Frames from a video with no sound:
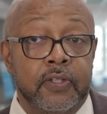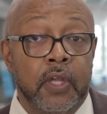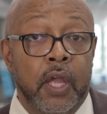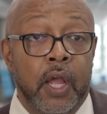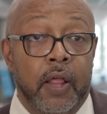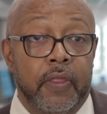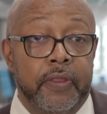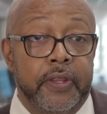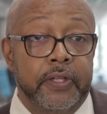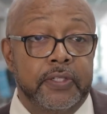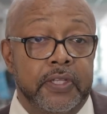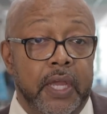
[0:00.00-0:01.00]

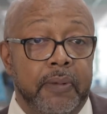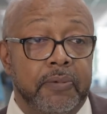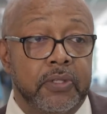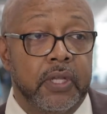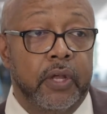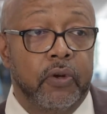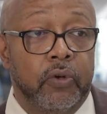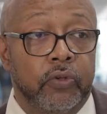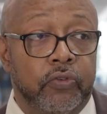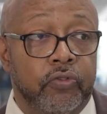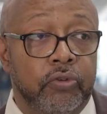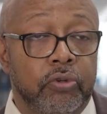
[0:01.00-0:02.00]
The same does not
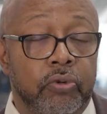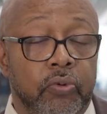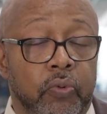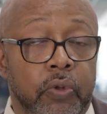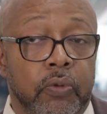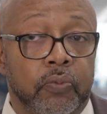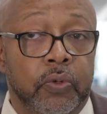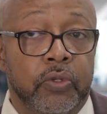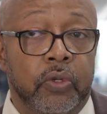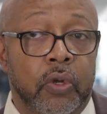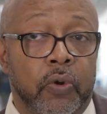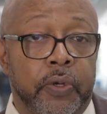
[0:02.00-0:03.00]
hold true when
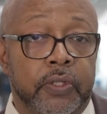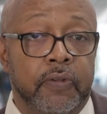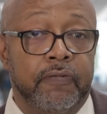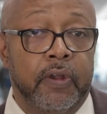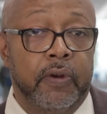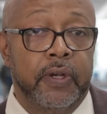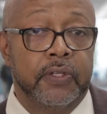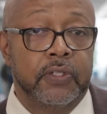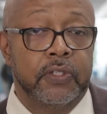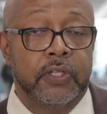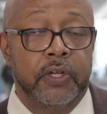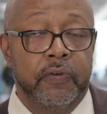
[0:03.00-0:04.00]
you're going to various
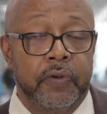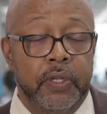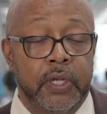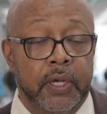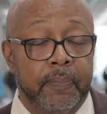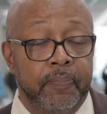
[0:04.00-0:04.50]
and sundry